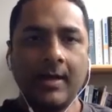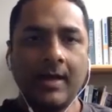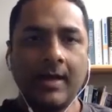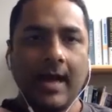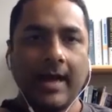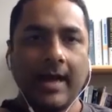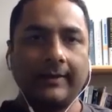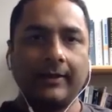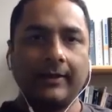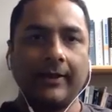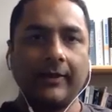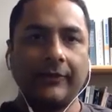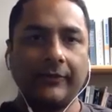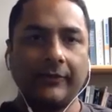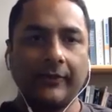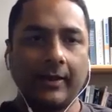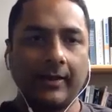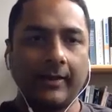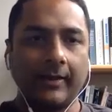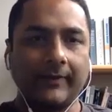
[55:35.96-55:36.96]
And
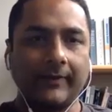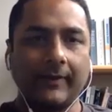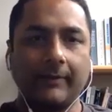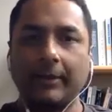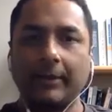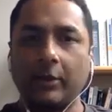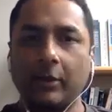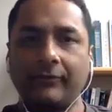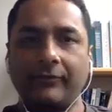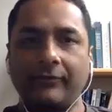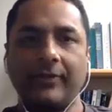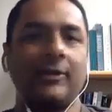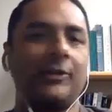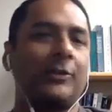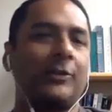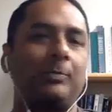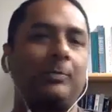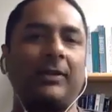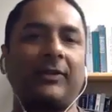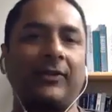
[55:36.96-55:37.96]
there's something called
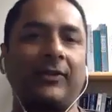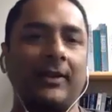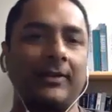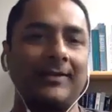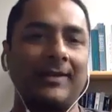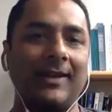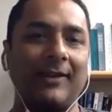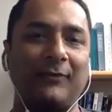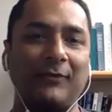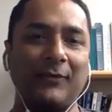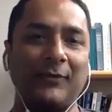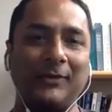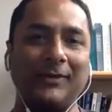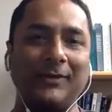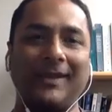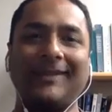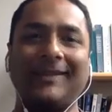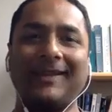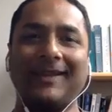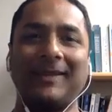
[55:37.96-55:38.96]

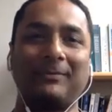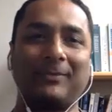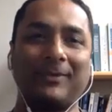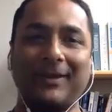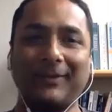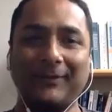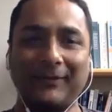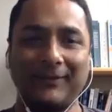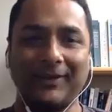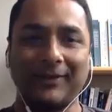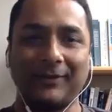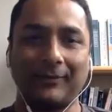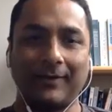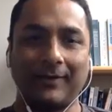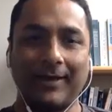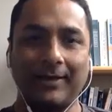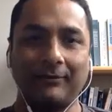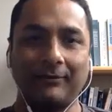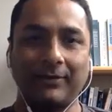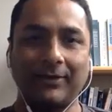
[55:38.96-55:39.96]
Fingerspitzengefühl, I think I pronounced that
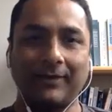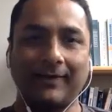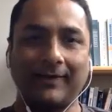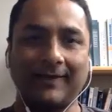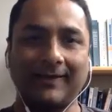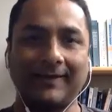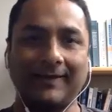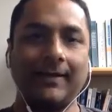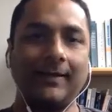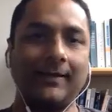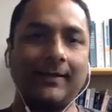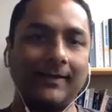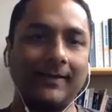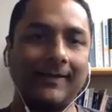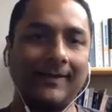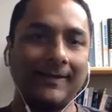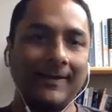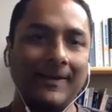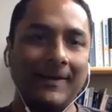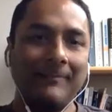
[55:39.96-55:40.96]
right, which is skill.
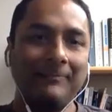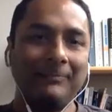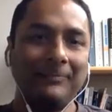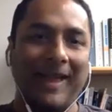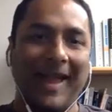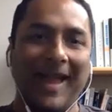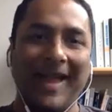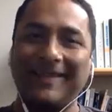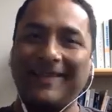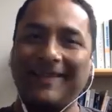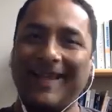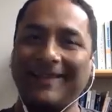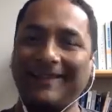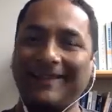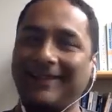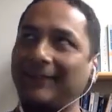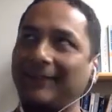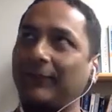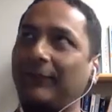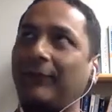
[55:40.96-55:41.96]
Oh. And then
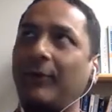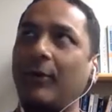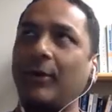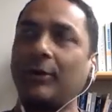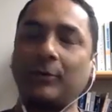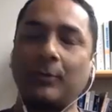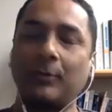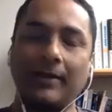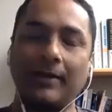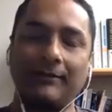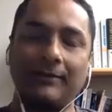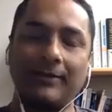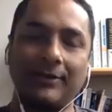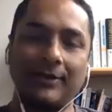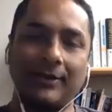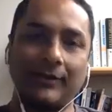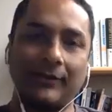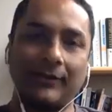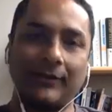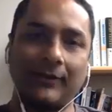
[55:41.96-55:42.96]
there's a 4th one, which
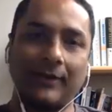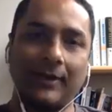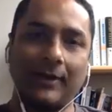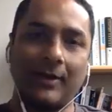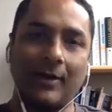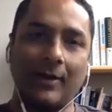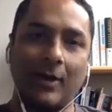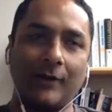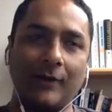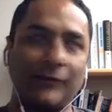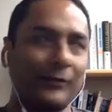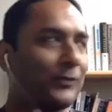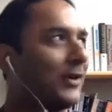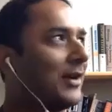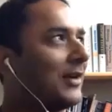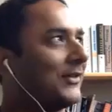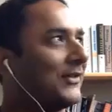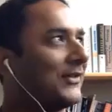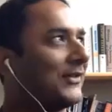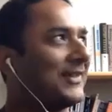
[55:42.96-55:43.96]
is
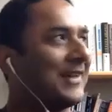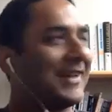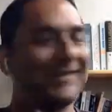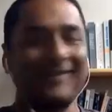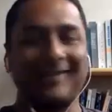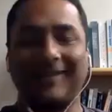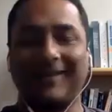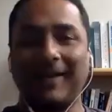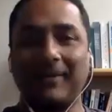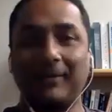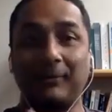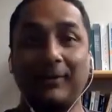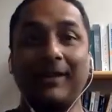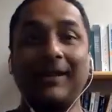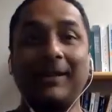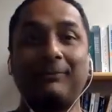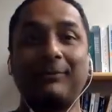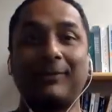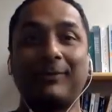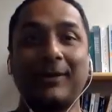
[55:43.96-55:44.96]
Auftrags tactic. I'm
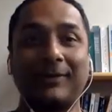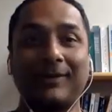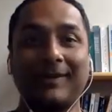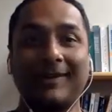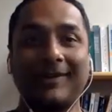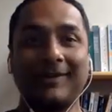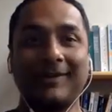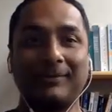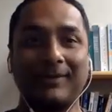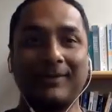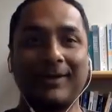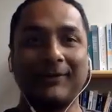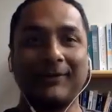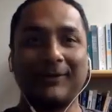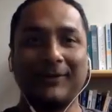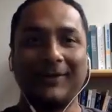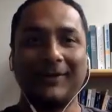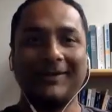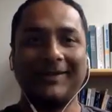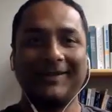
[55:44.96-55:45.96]
really proud that I can
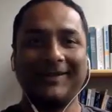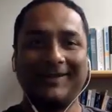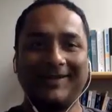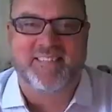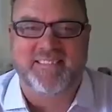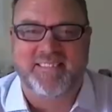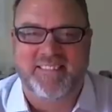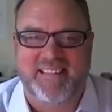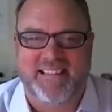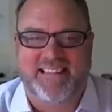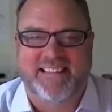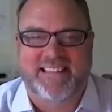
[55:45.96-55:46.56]
pronounce this.